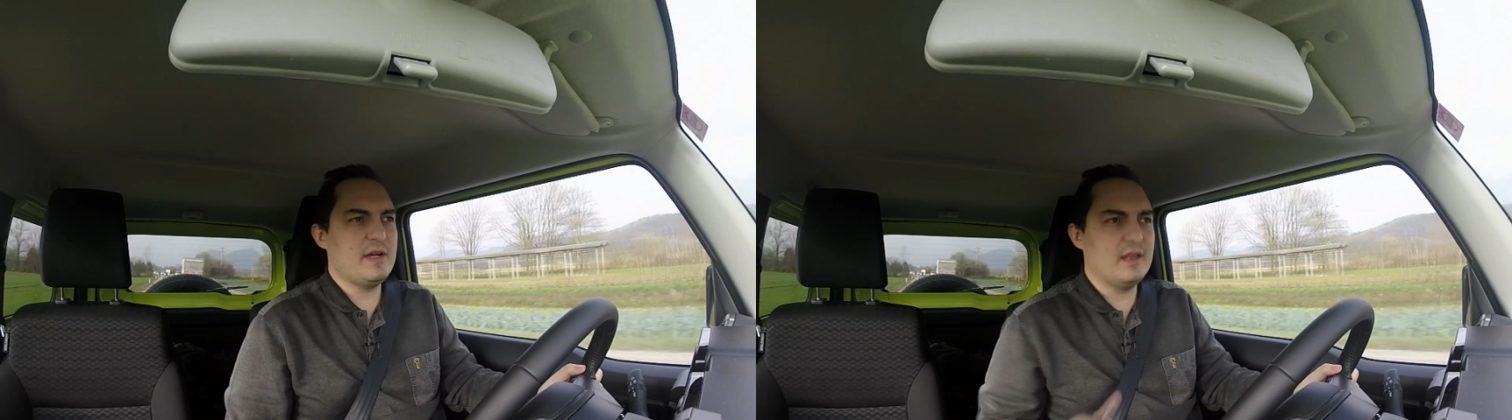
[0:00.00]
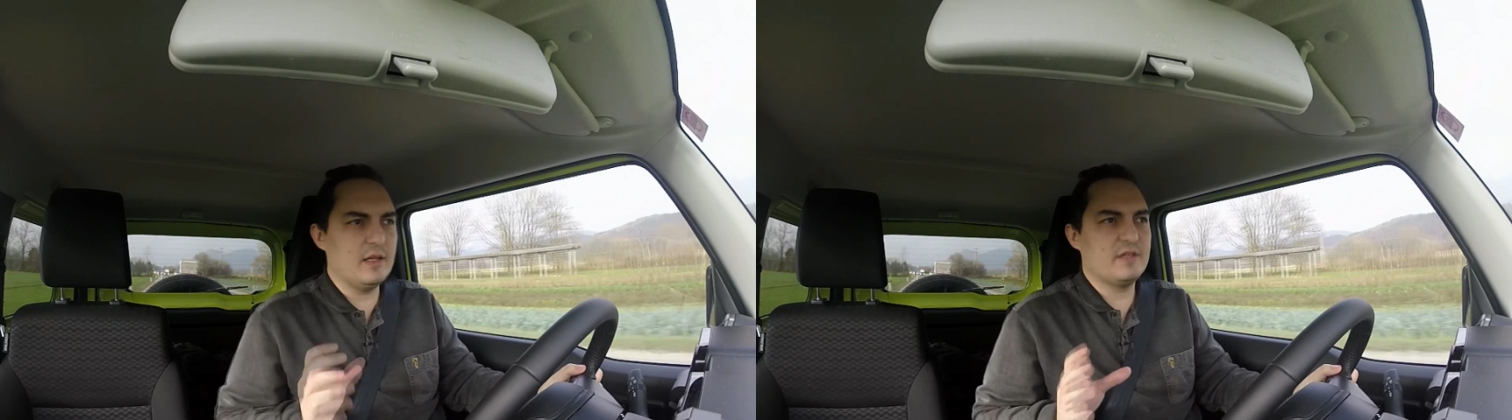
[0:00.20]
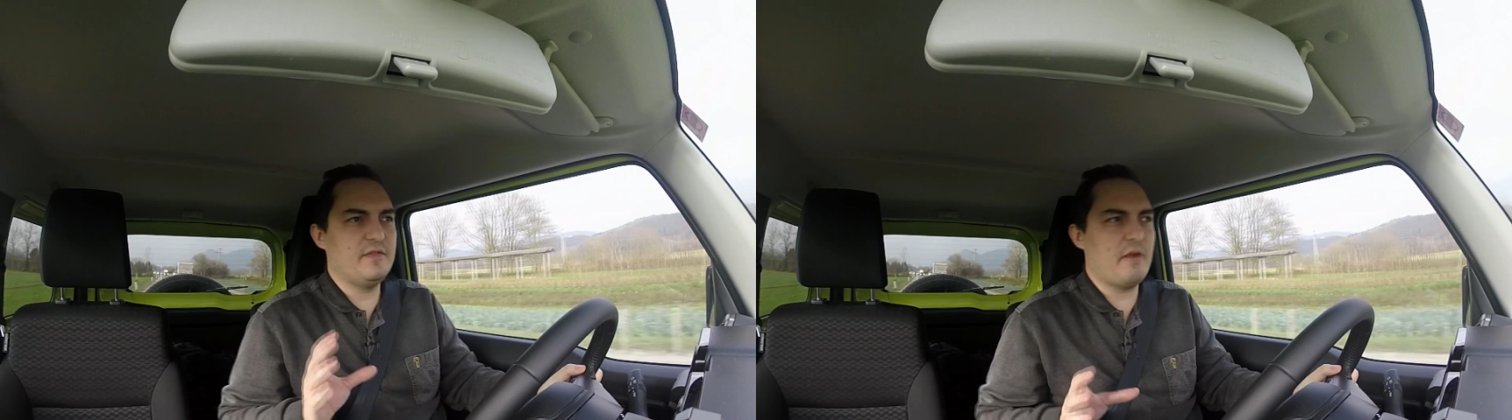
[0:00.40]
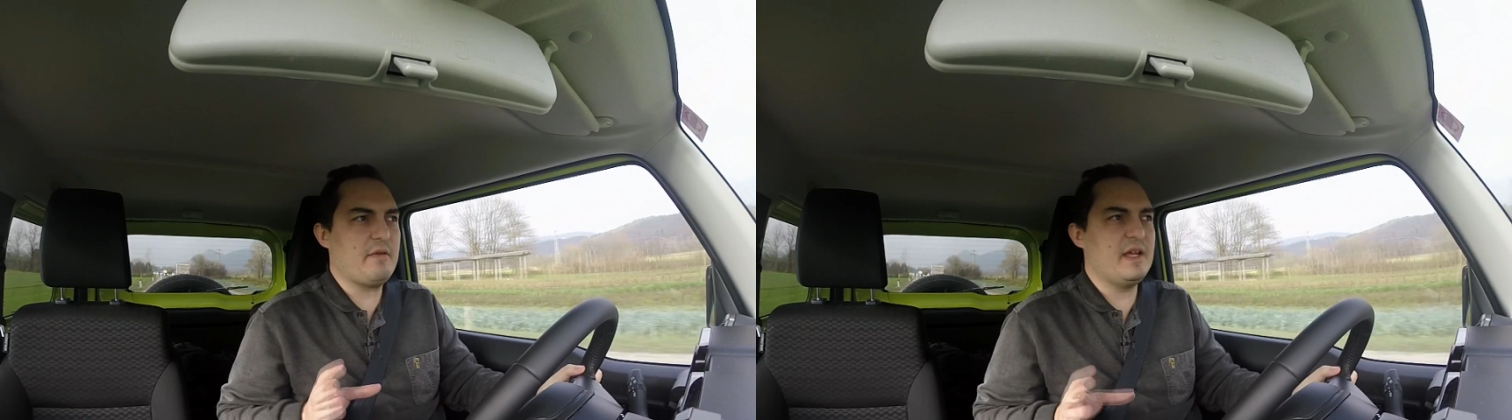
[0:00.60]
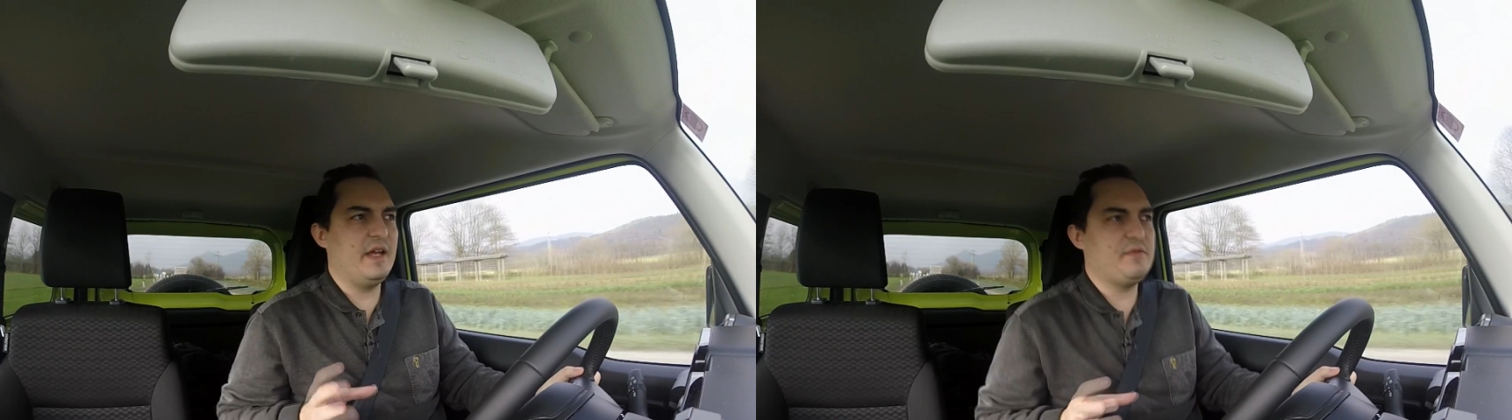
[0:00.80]
It looked
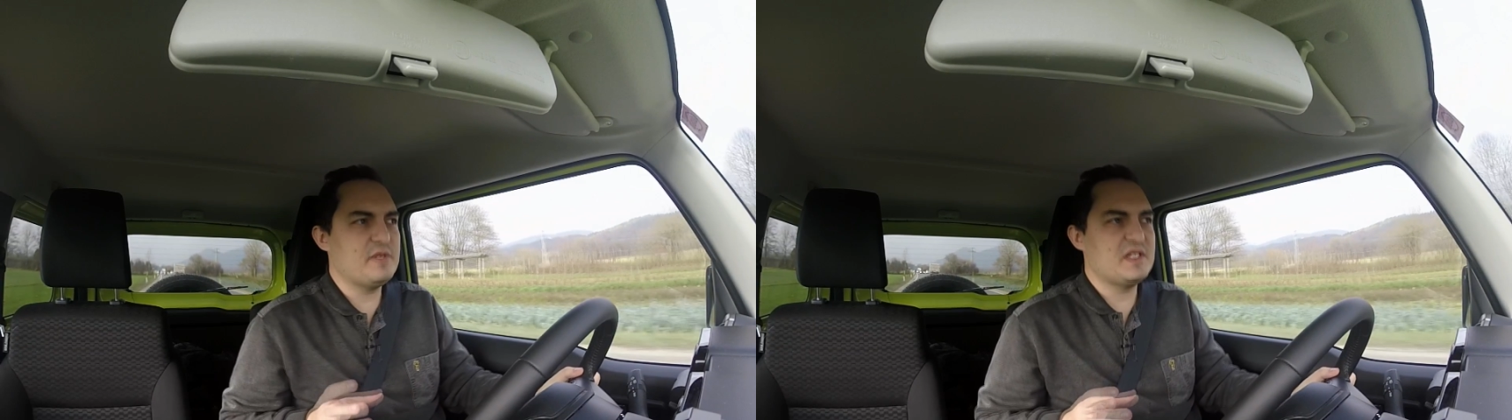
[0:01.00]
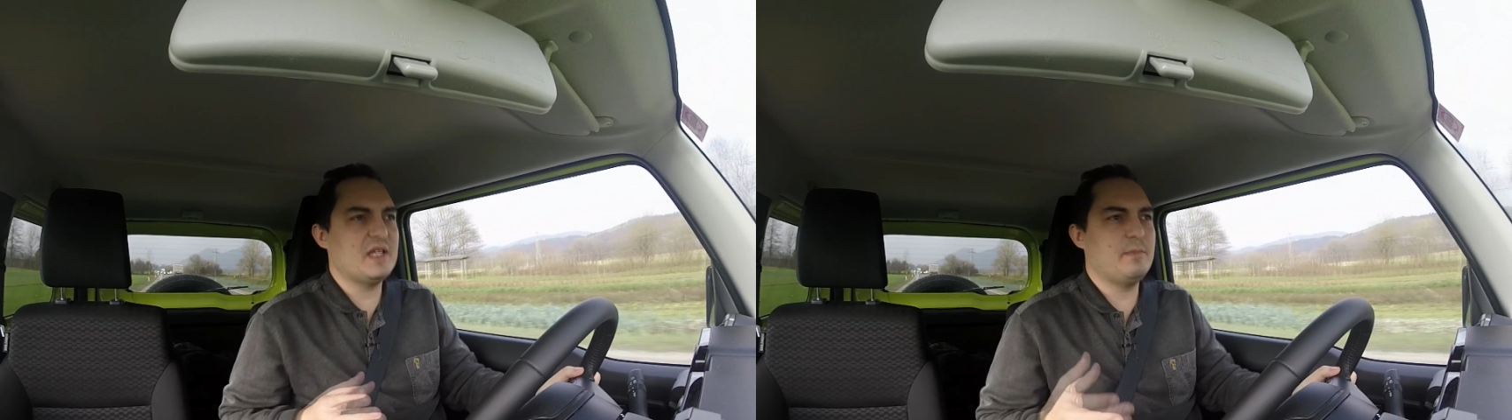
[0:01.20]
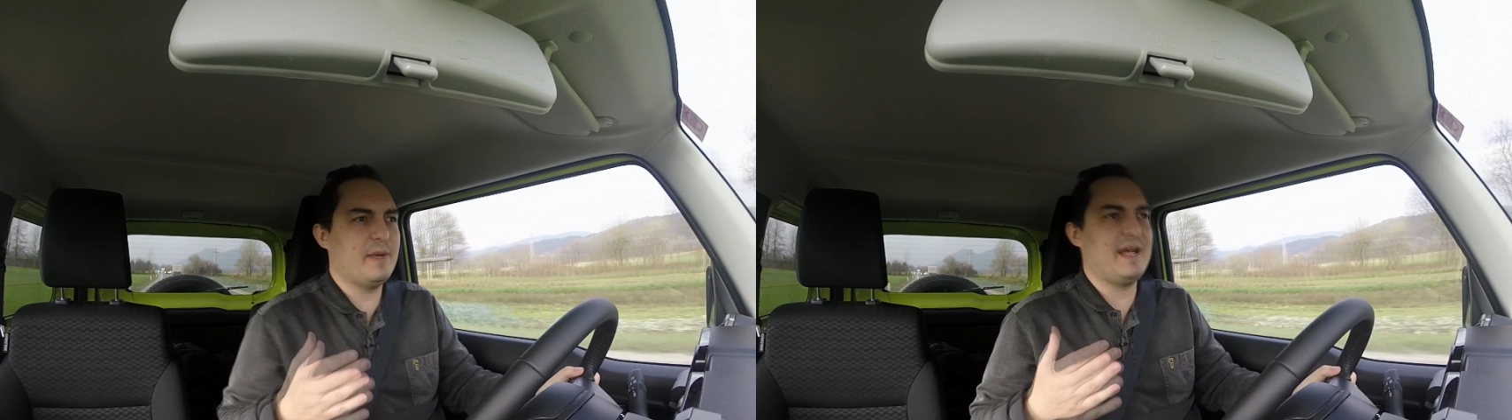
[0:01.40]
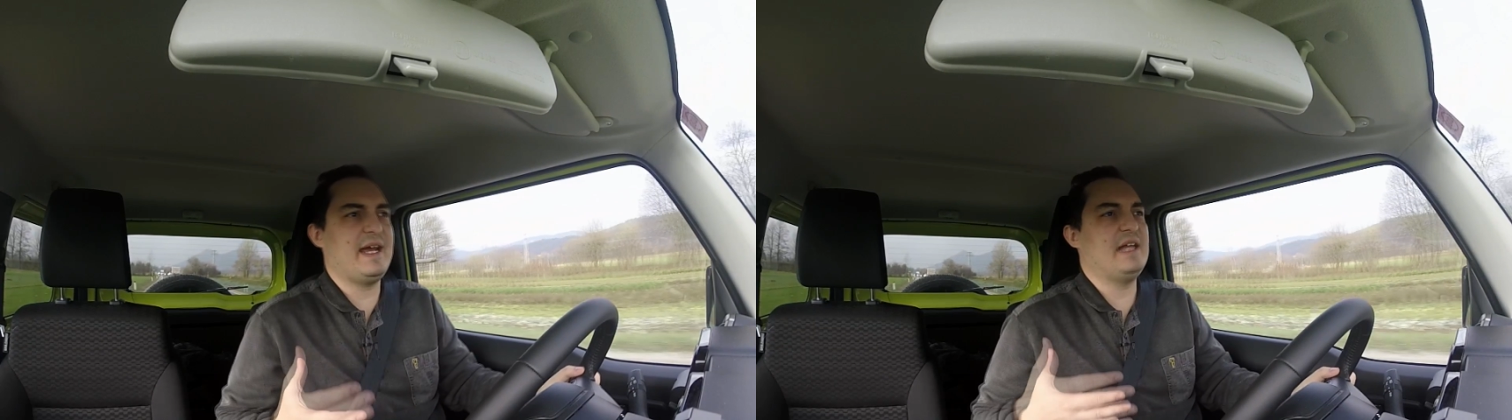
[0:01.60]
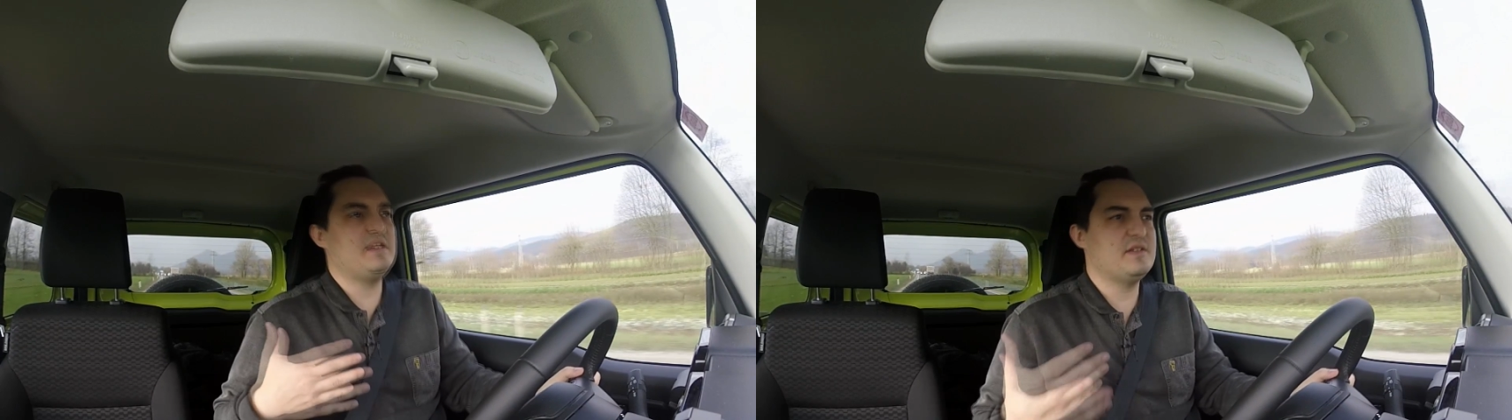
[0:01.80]
very interesting, but I
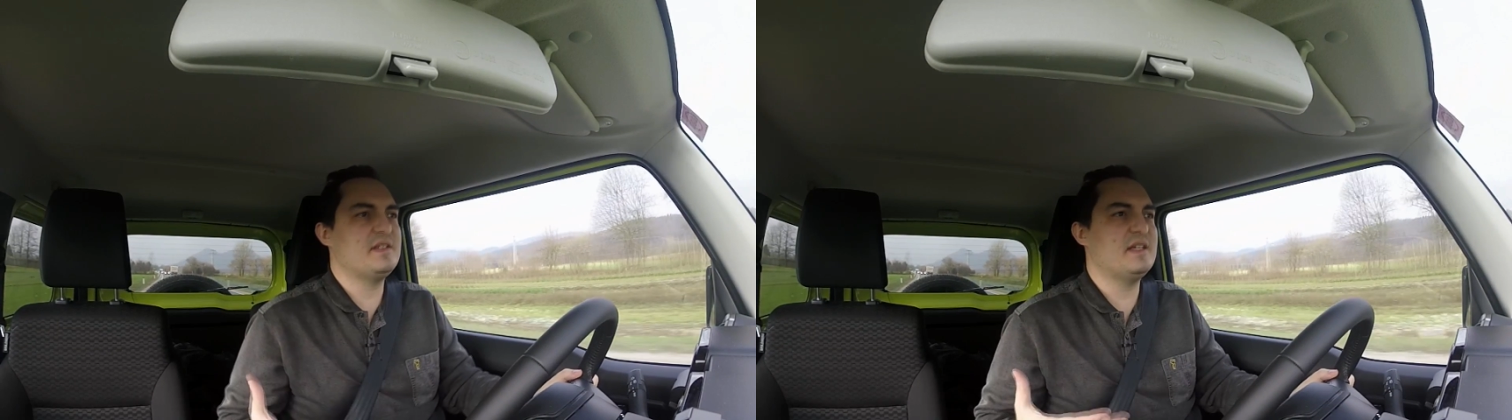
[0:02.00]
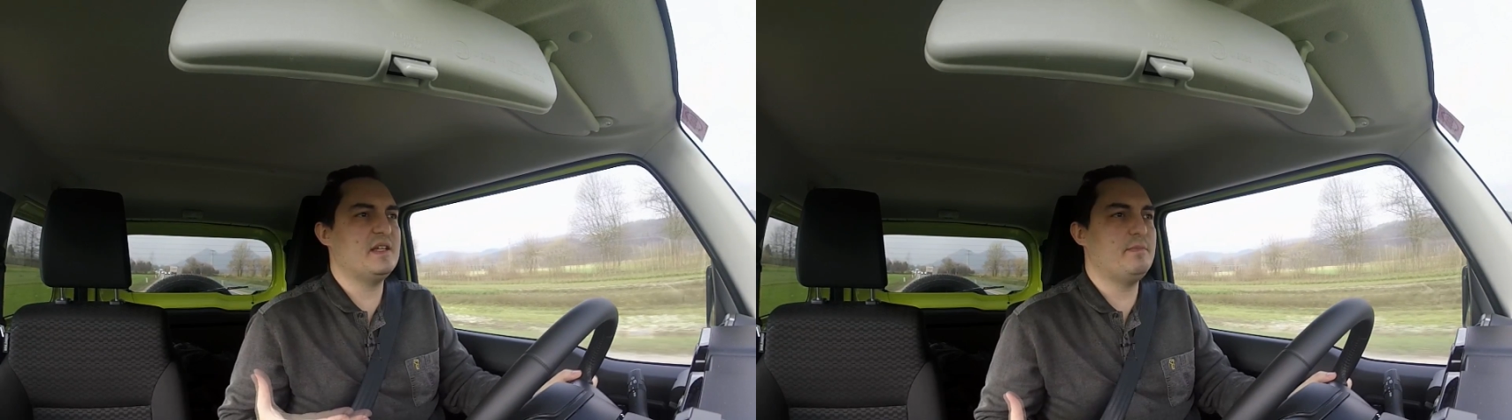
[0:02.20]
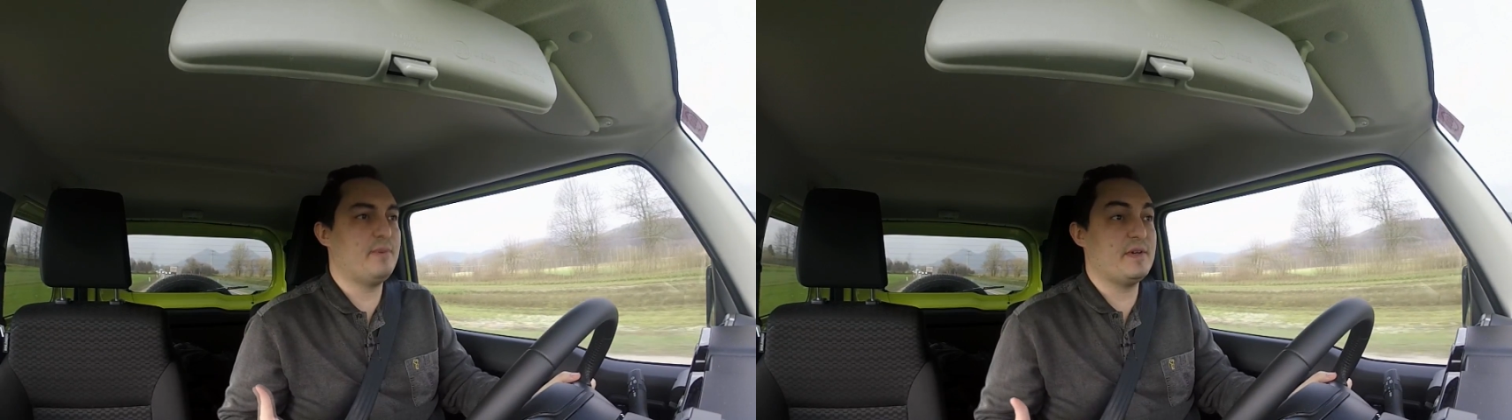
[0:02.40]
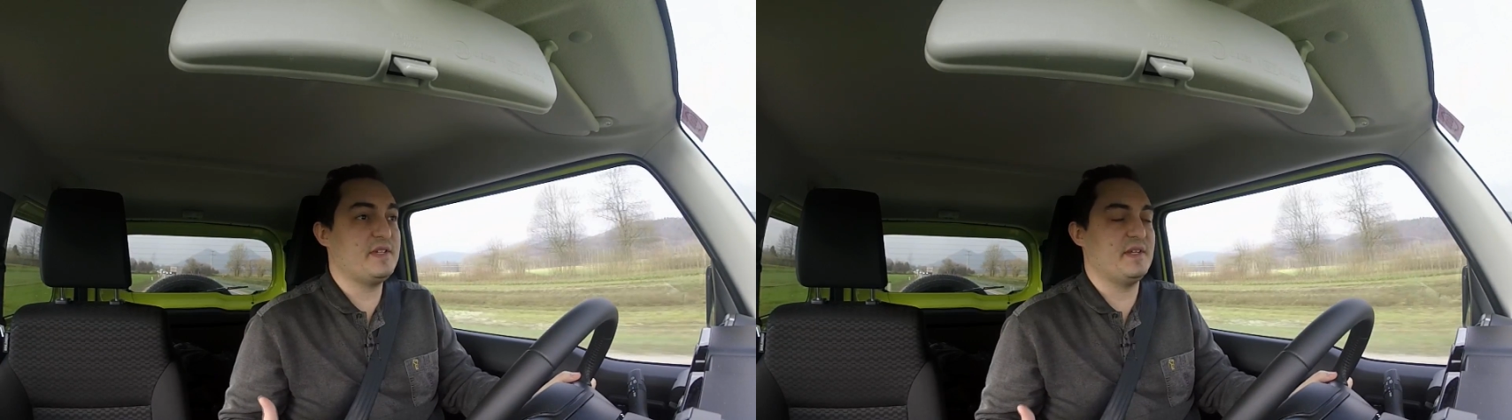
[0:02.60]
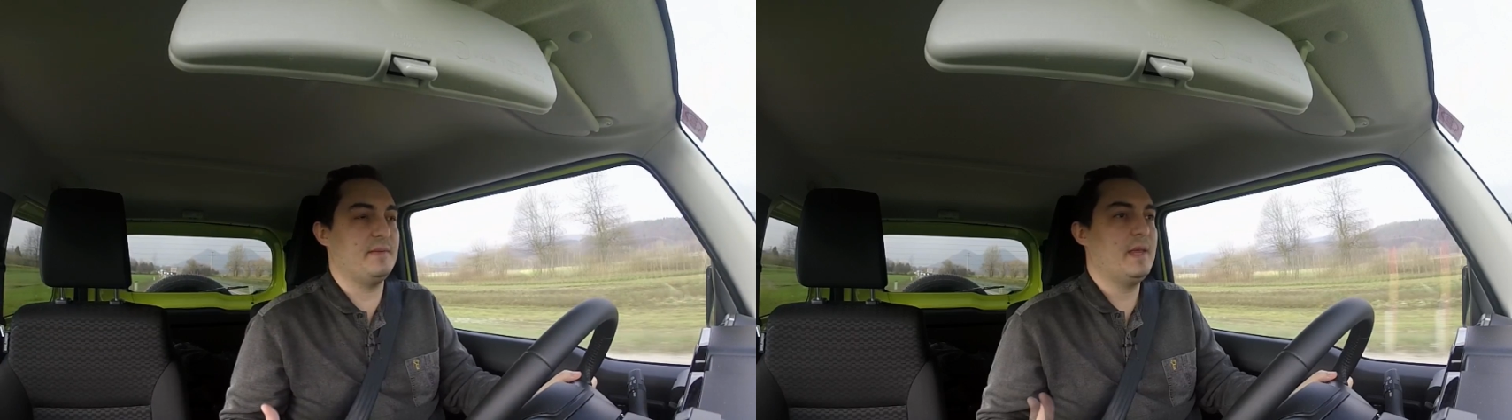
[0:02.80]
had to see it in
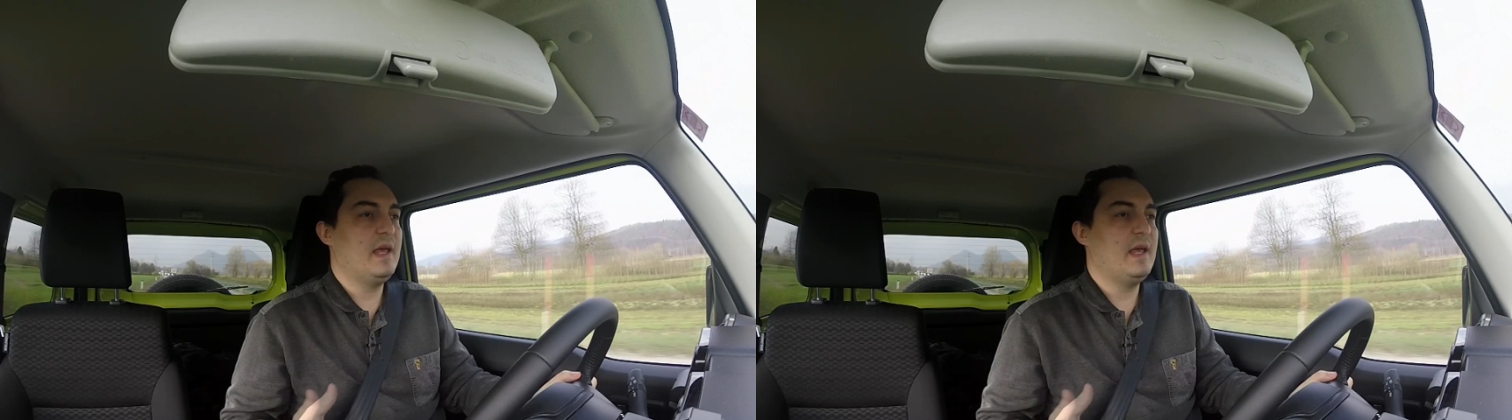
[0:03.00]
person.